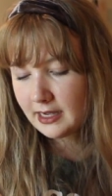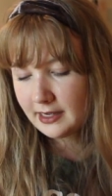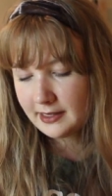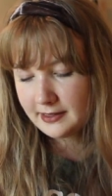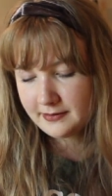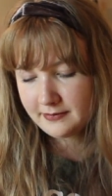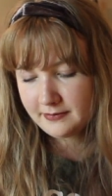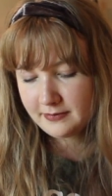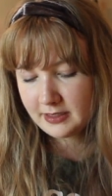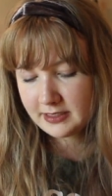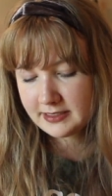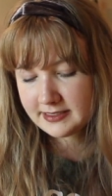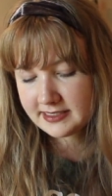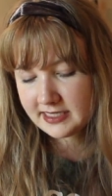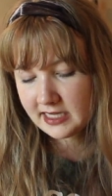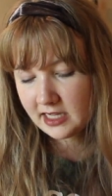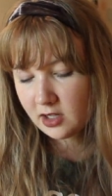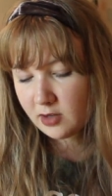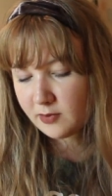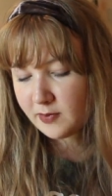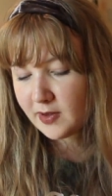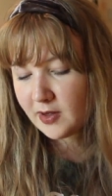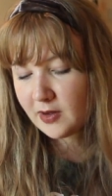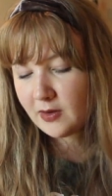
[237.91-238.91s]
um, a
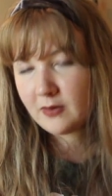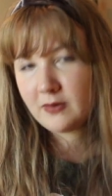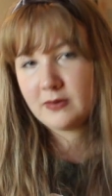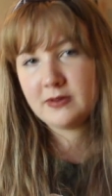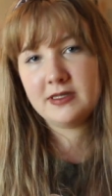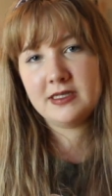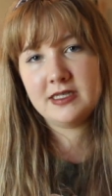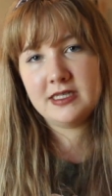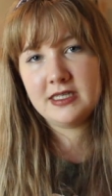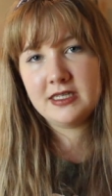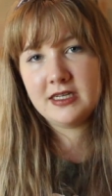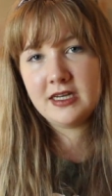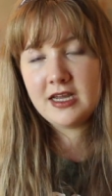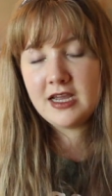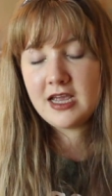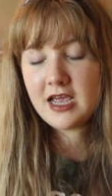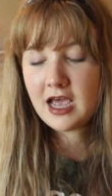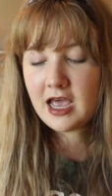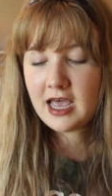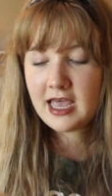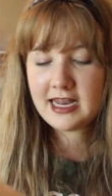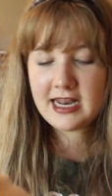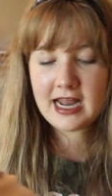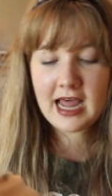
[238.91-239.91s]
sailboat,
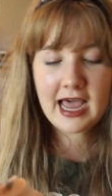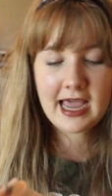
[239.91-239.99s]
an